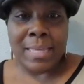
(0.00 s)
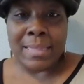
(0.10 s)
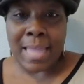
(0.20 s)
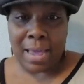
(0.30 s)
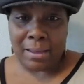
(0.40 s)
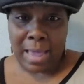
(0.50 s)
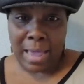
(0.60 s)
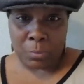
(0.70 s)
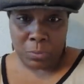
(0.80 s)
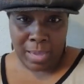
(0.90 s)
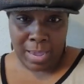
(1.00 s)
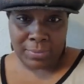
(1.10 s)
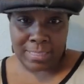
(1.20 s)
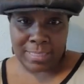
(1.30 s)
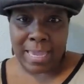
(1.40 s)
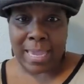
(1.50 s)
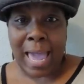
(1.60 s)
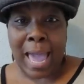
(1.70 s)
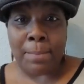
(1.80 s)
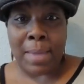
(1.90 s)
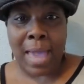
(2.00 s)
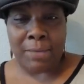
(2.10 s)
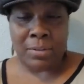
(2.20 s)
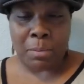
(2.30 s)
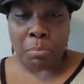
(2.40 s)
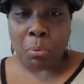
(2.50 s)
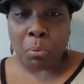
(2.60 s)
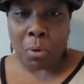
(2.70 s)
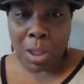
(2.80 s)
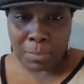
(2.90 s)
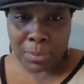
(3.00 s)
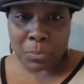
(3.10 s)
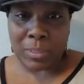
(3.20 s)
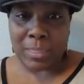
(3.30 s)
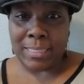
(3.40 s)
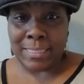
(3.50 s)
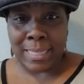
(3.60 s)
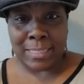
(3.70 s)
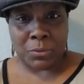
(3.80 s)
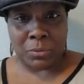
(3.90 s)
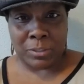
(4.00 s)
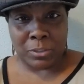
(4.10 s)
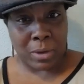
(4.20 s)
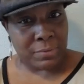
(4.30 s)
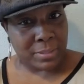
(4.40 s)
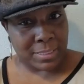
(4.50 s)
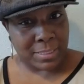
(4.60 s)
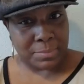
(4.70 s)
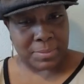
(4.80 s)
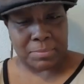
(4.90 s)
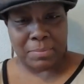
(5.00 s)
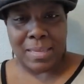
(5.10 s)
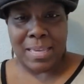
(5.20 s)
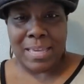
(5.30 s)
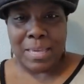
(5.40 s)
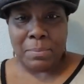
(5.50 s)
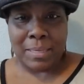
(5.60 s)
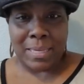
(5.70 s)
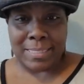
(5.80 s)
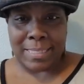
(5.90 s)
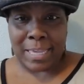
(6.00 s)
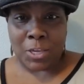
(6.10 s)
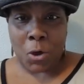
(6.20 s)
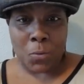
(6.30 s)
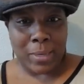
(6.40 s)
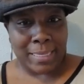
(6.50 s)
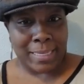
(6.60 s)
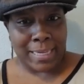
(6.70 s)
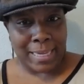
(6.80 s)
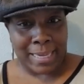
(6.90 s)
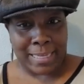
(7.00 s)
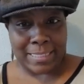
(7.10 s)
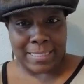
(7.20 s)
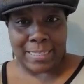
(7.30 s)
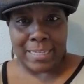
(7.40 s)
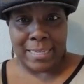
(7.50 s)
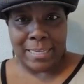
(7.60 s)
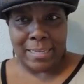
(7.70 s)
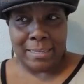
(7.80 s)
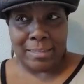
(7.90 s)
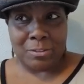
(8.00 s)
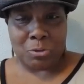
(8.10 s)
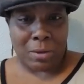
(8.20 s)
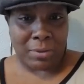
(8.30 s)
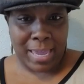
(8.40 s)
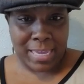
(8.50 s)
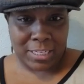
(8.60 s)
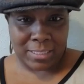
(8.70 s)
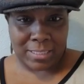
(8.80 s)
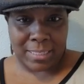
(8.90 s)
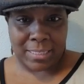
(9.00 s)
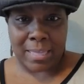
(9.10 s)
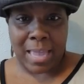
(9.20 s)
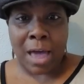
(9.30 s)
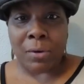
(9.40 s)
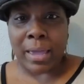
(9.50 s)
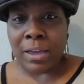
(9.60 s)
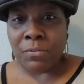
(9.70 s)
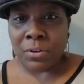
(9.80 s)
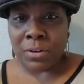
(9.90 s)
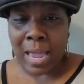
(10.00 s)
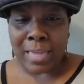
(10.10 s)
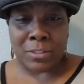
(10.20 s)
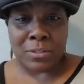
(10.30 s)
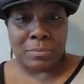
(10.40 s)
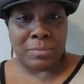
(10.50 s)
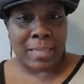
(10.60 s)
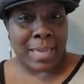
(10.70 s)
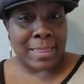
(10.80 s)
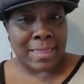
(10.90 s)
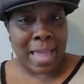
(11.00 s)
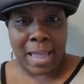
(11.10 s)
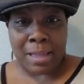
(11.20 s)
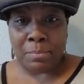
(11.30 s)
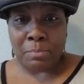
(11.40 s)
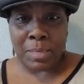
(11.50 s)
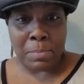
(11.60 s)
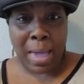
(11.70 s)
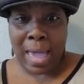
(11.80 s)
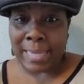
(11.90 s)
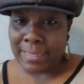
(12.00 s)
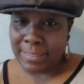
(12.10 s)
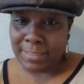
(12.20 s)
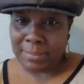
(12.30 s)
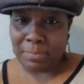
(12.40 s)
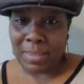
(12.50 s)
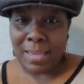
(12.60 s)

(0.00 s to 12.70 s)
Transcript: Now, I will have to say, I'm having a problem with these next 3 travel tips because they go against travel agencies. However, I cannot be biased.